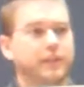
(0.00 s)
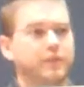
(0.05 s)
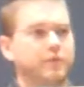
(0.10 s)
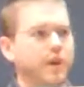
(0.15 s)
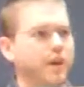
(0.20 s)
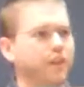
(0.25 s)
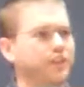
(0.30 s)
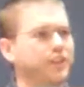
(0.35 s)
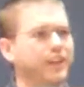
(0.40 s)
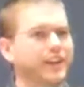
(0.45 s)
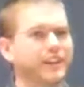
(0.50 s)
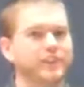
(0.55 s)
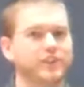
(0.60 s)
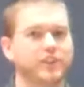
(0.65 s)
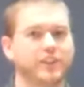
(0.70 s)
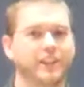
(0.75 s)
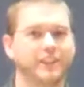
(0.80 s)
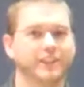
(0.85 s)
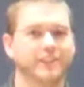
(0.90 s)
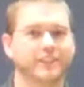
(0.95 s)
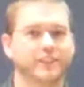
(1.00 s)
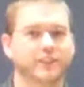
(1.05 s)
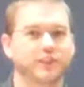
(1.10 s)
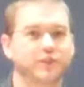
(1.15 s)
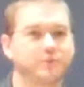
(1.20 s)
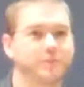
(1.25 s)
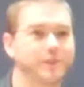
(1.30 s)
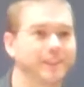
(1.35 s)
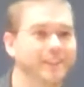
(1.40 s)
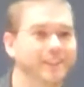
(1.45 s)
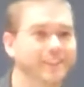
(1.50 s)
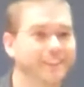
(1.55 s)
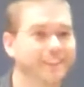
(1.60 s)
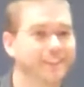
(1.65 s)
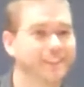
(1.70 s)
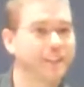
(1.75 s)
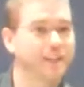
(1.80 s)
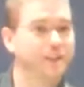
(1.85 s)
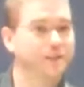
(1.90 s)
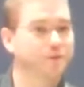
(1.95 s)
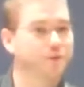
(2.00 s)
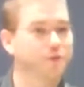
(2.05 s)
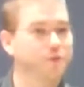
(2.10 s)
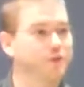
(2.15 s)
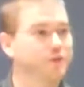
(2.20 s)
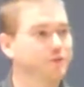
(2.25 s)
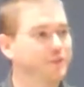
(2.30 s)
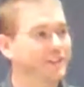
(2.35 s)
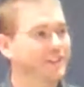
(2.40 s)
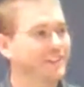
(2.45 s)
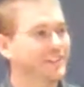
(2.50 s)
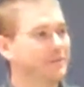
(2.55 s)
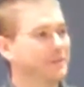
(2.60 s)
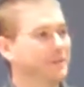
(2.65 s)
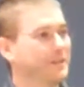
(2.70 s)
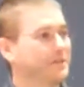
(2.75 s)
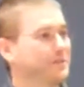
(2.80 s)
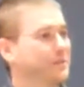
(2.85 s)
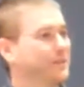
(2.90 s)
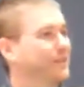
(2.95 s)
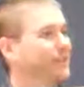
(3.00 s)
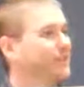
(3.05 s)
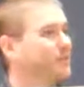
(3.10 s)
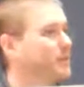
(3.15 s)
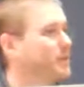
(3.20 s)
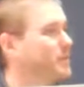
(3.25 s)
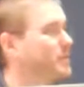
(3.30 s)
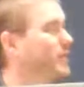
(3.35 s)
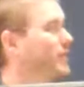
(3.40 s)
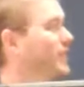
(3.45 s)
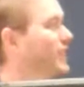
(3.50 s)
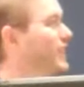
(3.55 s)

Valentine's Day, I think, is my anniversary coming up here at RIM.